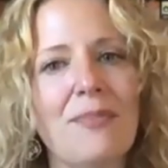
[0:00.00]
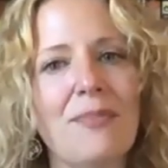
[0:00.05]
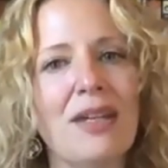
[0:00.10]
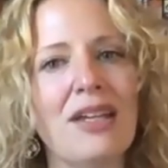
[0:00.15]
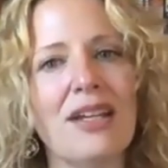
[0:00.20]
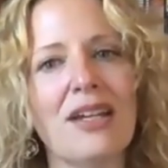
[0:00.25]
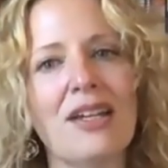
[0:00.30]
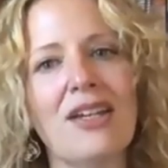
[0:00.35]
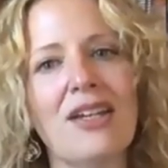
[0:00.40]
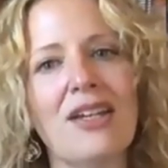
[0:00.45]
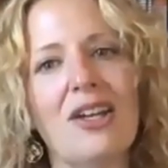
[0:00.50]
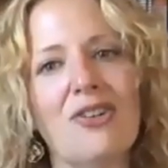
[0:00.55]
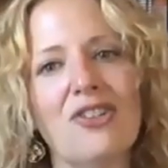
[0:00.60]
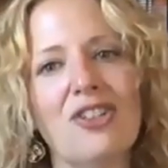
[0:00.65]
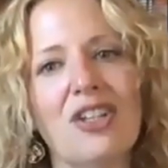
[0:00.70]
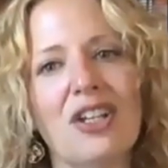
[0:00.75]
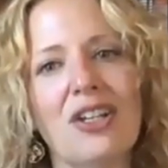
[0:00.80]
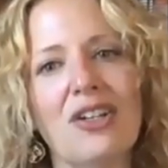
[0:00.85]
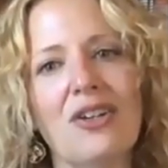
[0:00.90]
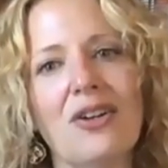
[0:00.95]
being a
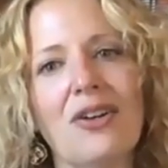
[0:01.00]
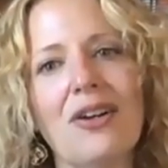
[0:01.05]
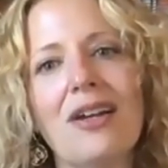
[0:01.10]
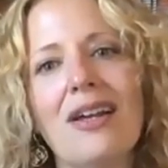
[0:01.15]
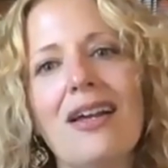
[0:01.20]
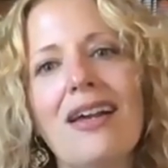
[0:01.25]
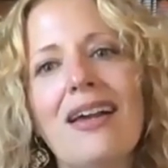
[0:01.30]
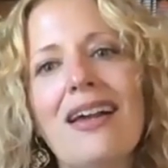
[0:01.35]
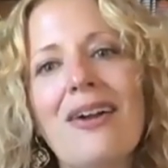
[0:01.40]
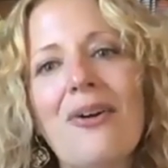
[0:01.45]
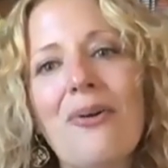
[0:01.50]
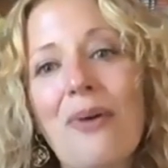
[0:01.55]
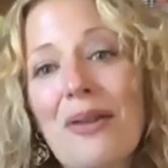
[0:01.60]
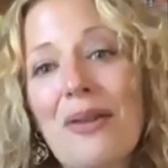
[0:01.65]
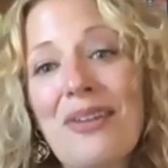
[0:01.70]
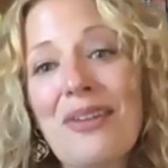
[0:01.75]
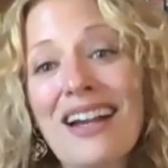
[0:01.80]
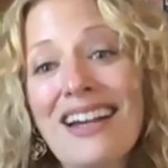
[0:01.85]
caretaker one thing